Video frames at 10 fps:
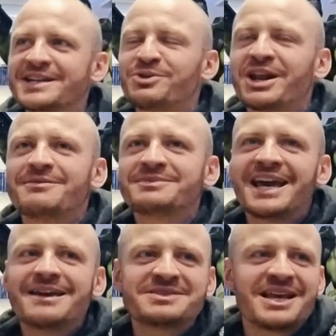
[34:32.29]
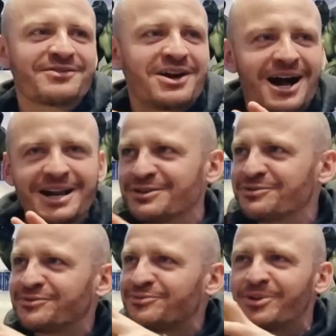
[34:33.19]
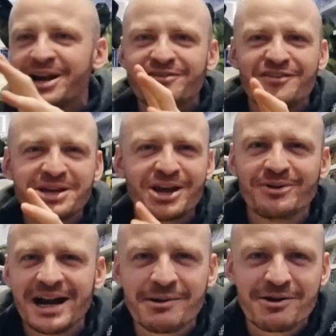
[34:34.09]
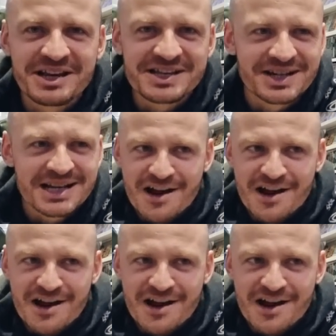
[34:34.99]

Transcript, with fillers: It's one of them games that I've kind of, whenever I've been going anywhere recently,